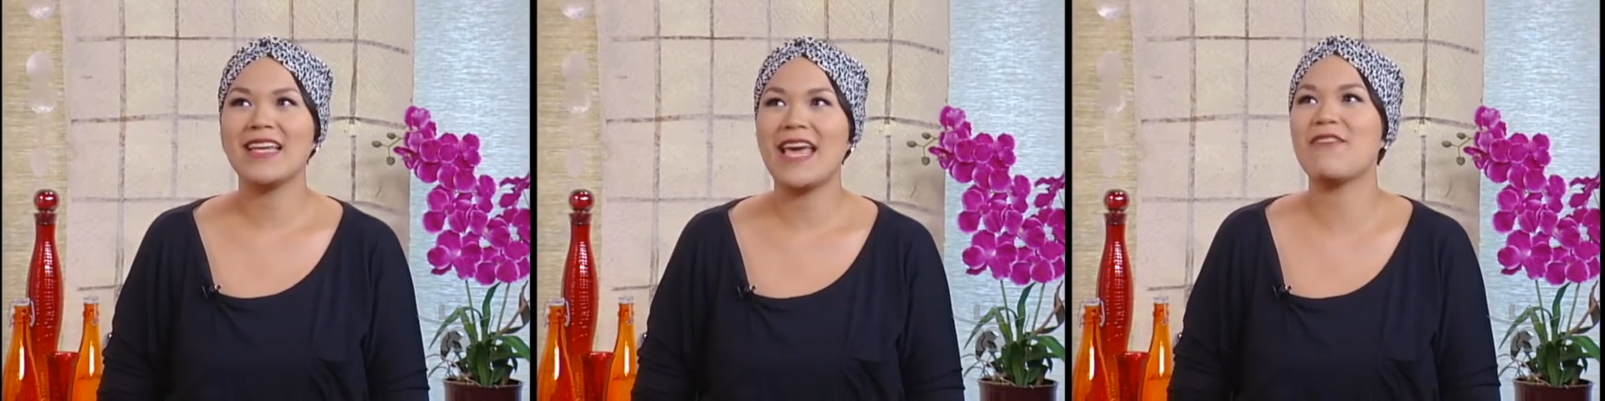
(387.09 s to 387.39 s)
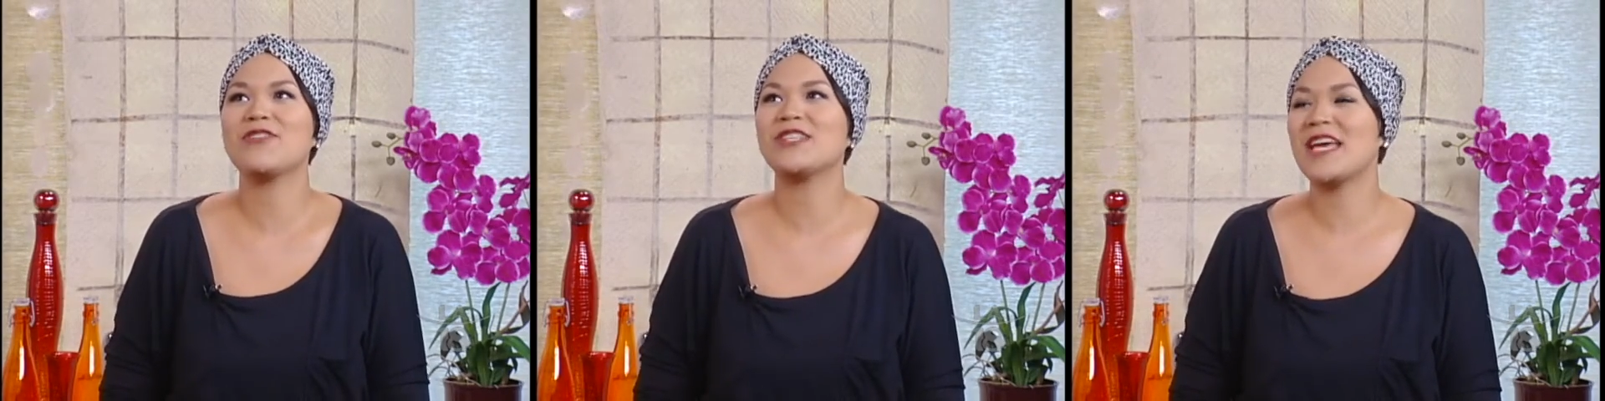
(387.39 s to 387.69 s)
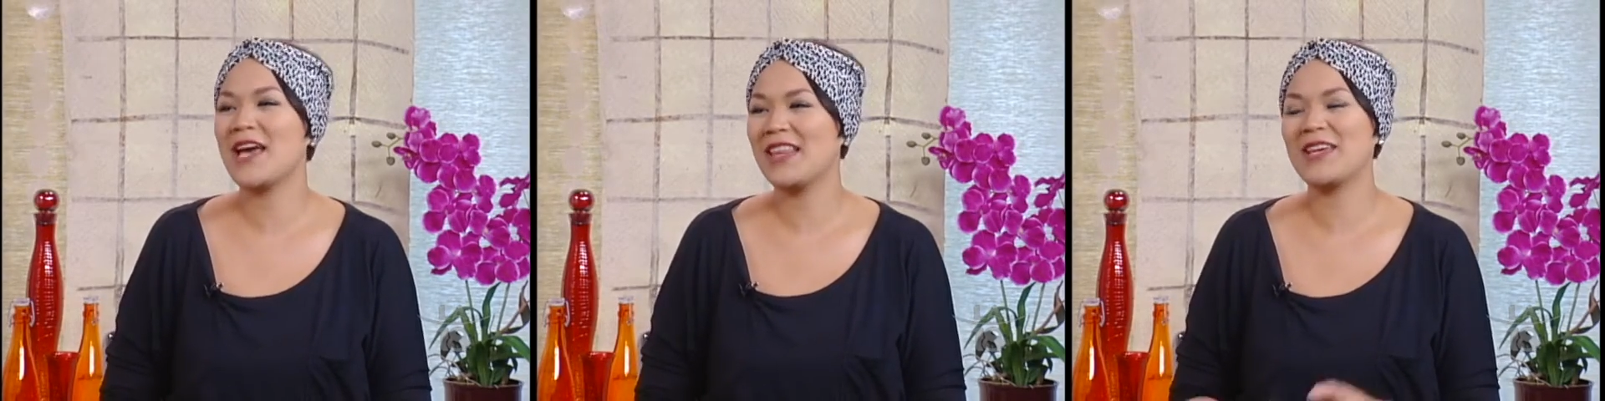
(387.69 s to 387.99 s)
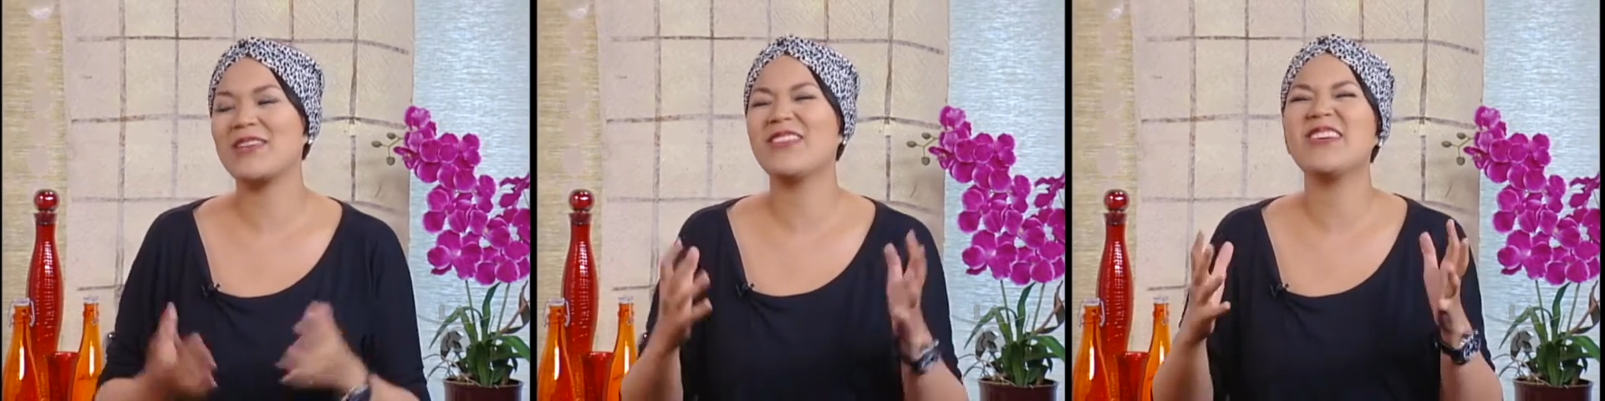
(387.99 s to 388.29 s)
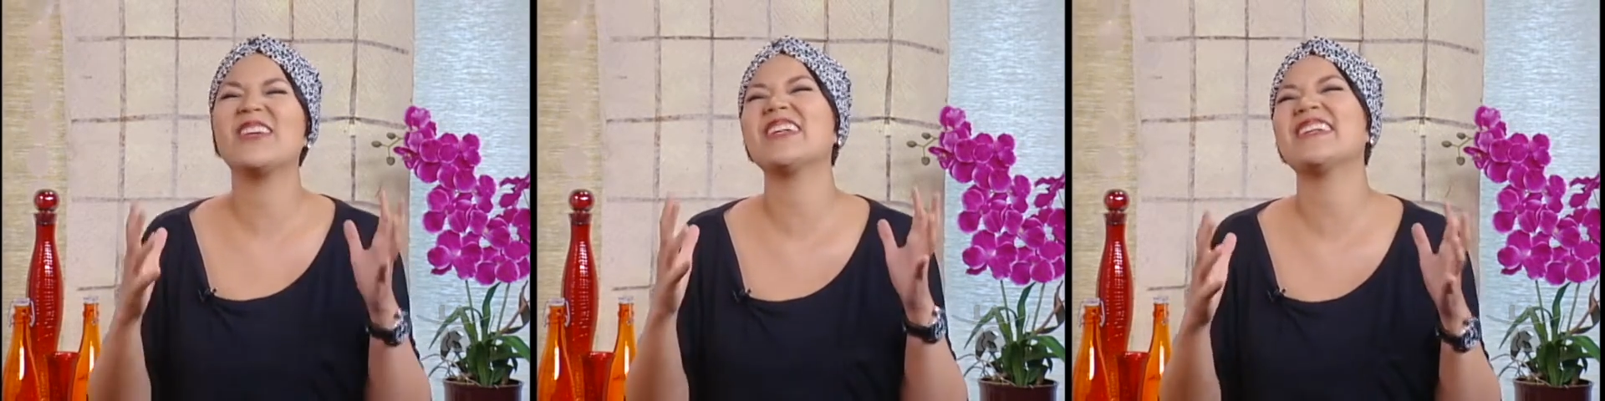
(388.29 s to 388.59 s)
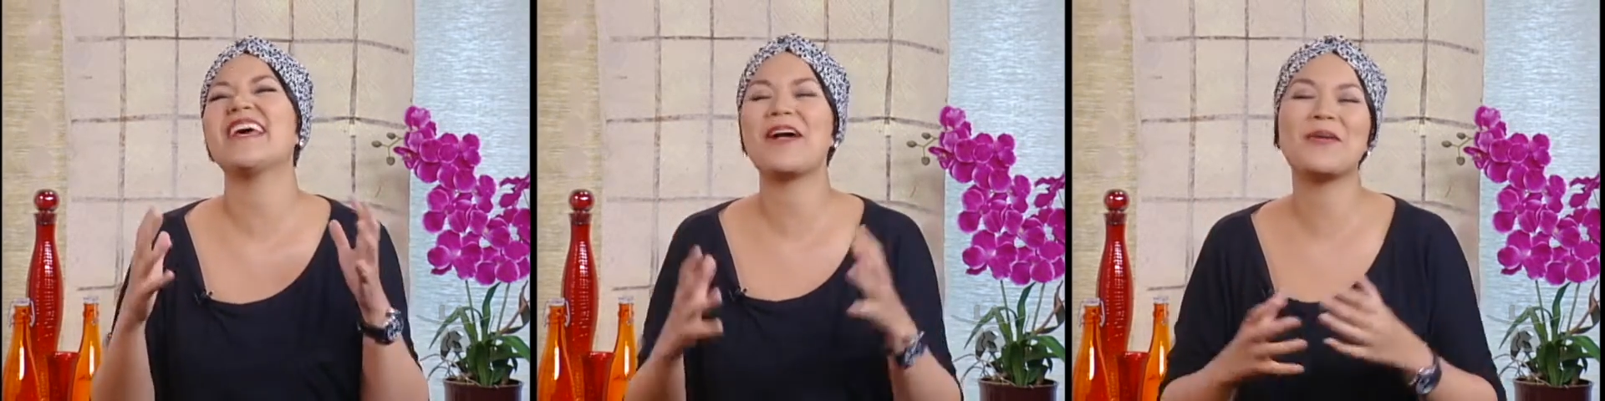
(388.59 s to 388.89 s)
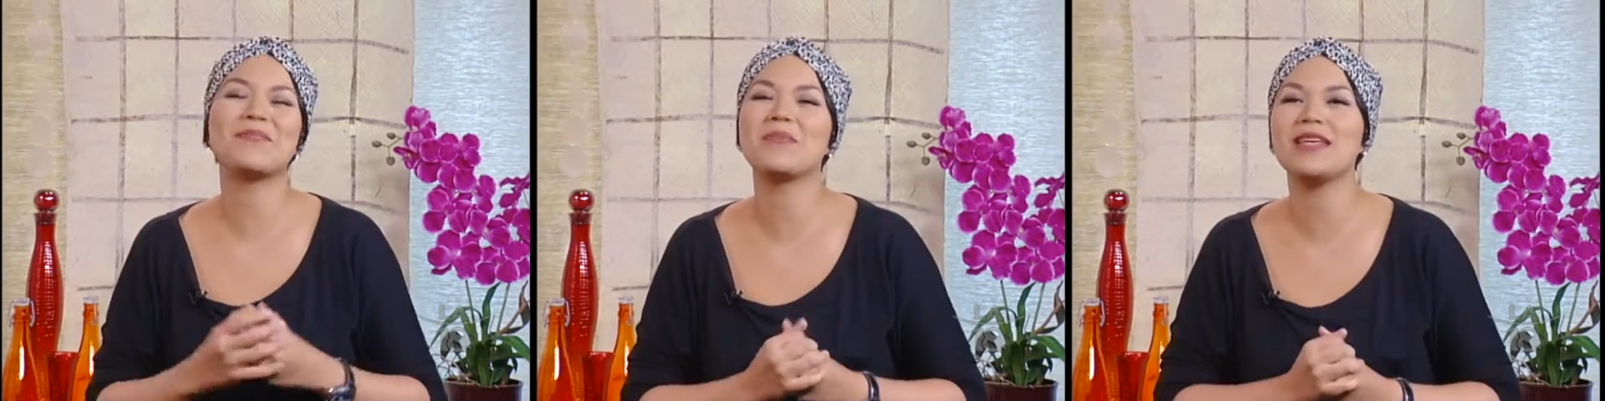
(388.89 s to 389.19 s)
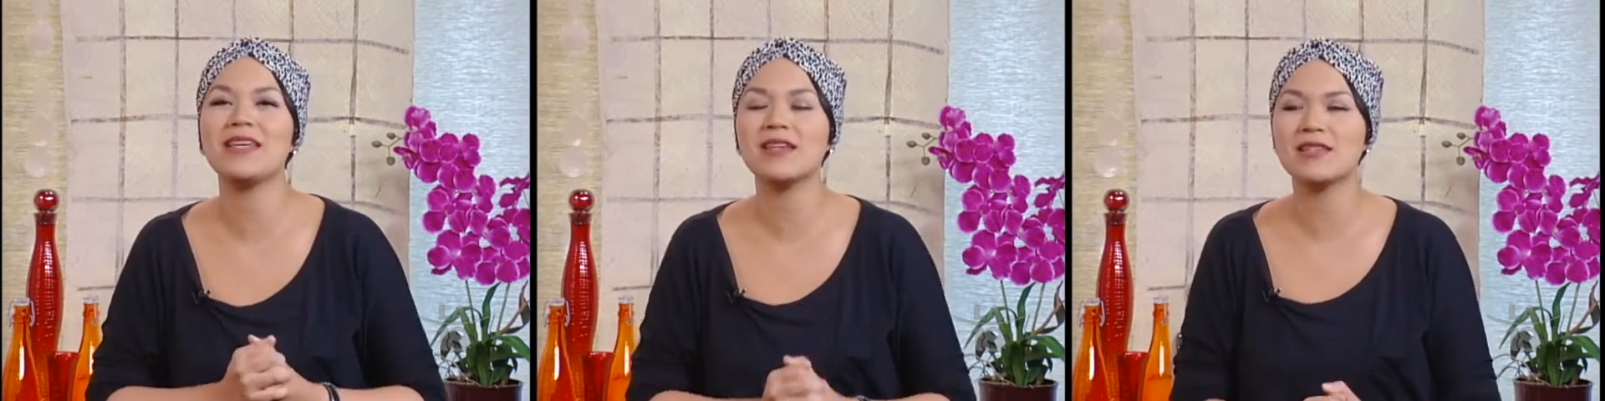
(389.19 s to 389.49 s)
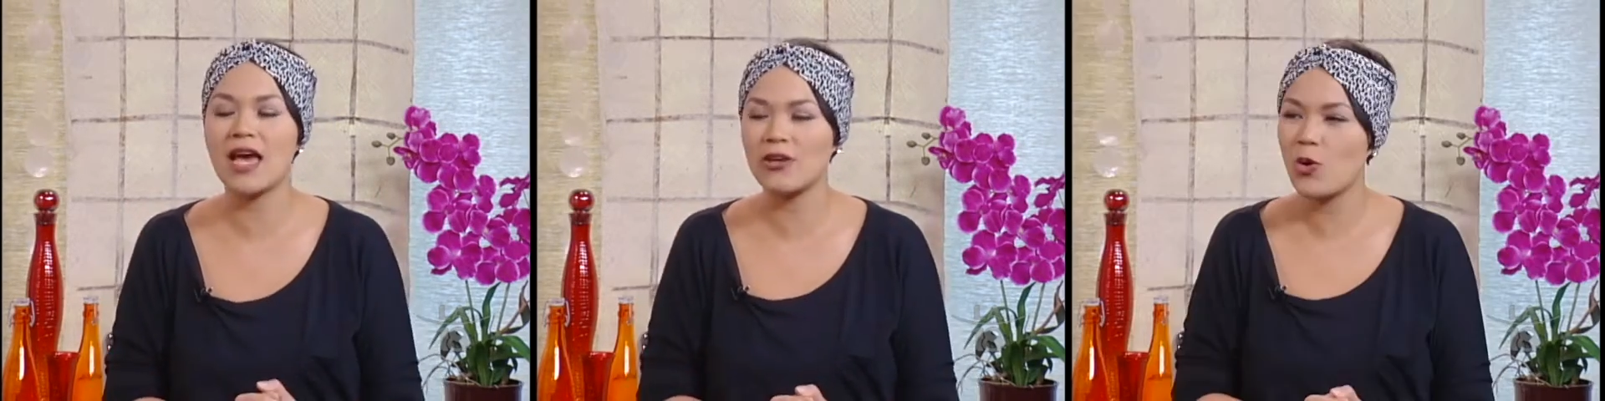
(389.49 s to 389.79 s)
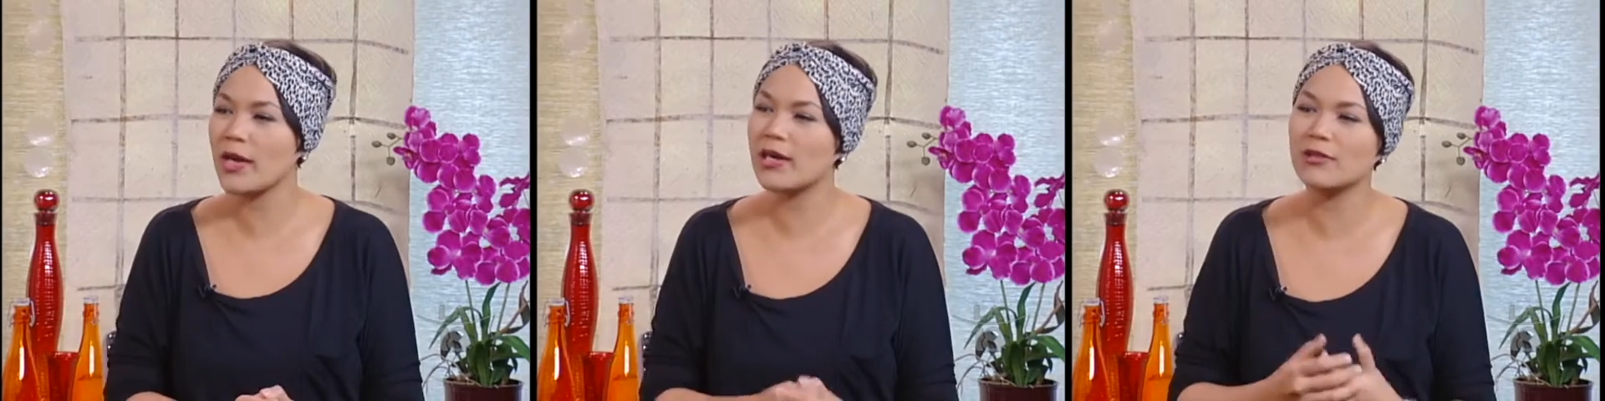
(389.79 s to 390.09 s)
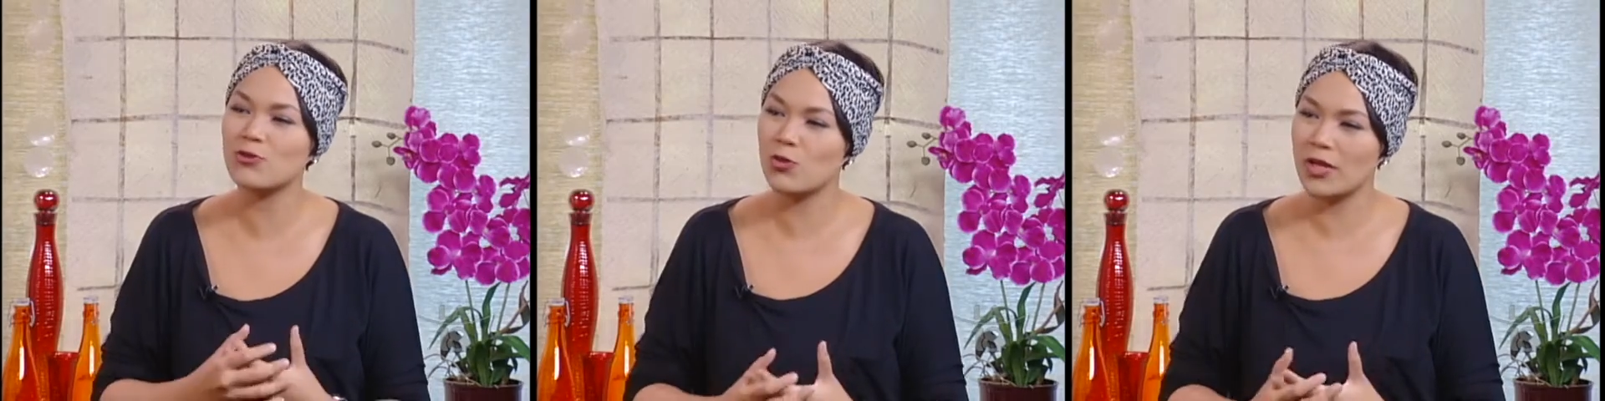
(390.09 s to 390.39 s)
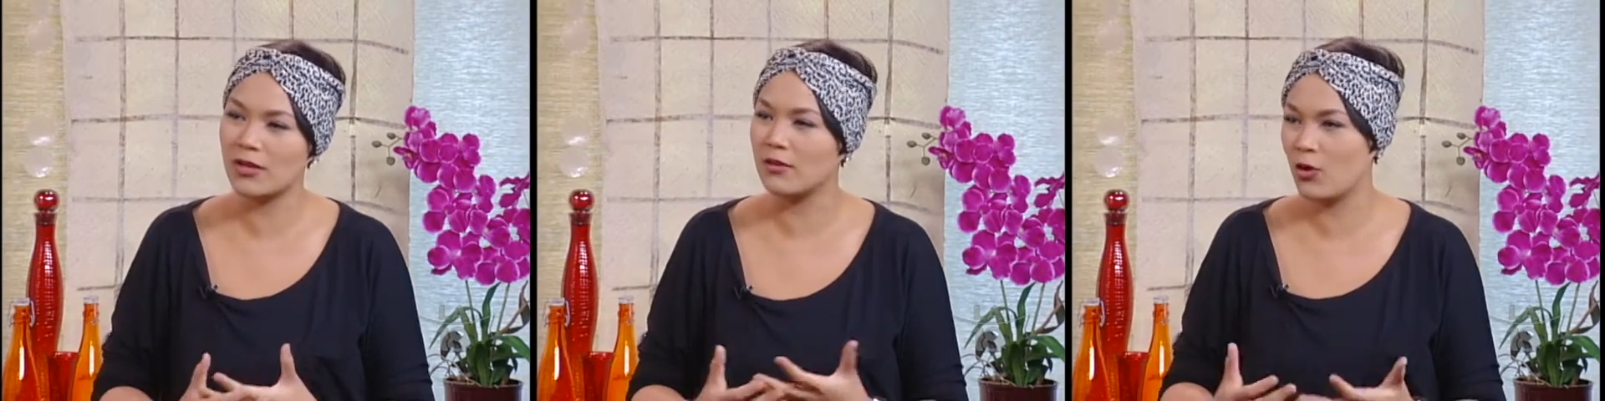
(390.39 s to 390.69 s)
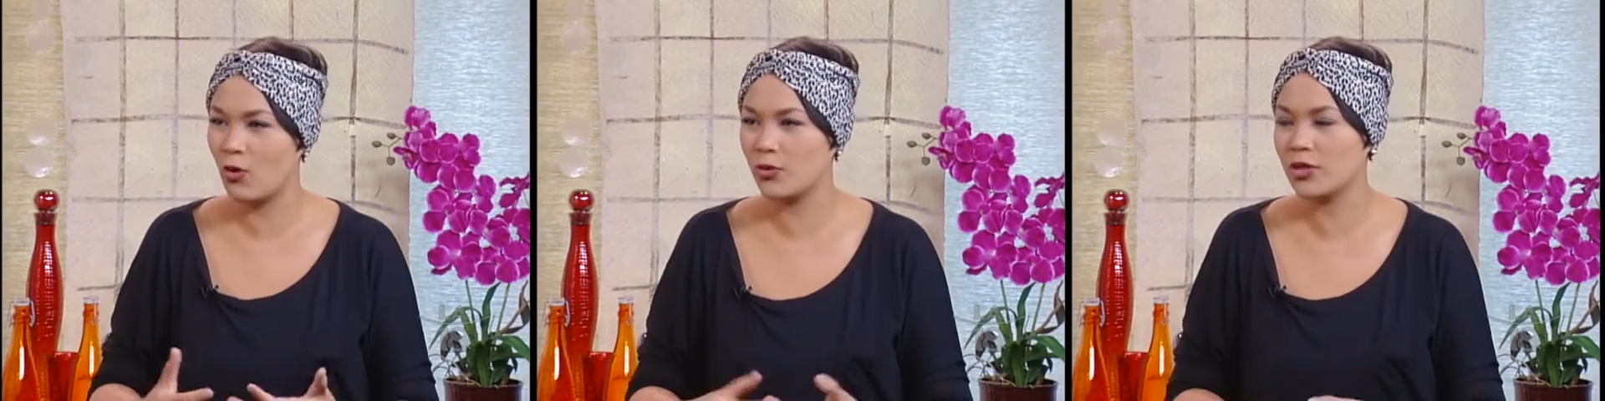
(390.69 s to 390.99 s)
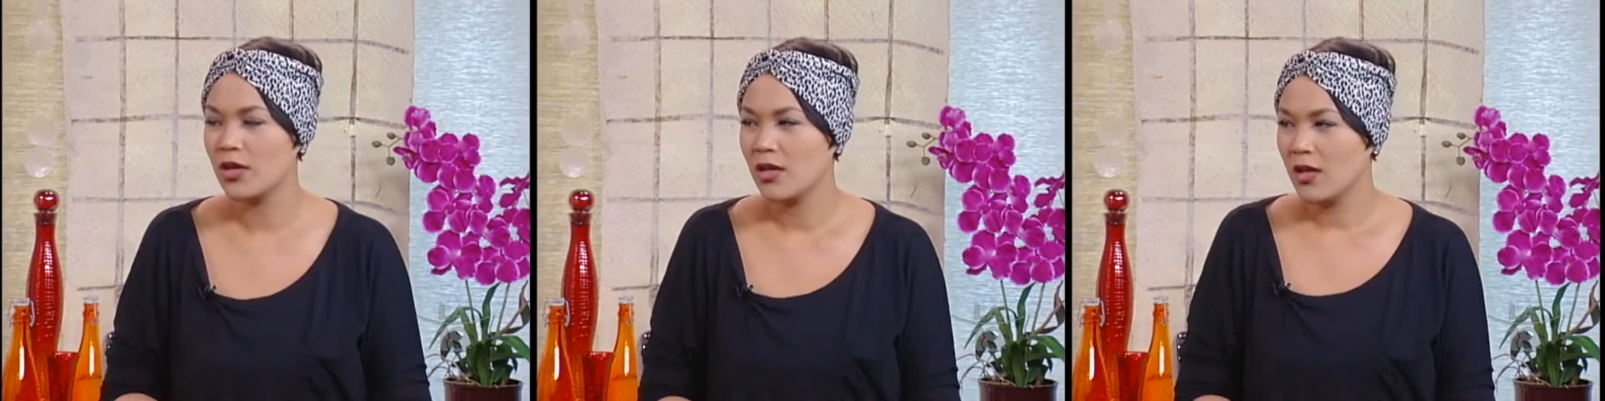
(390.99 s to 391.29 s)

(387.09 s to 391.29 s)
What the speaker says: every day I like, Lord, help me, because I know I can't do it alone.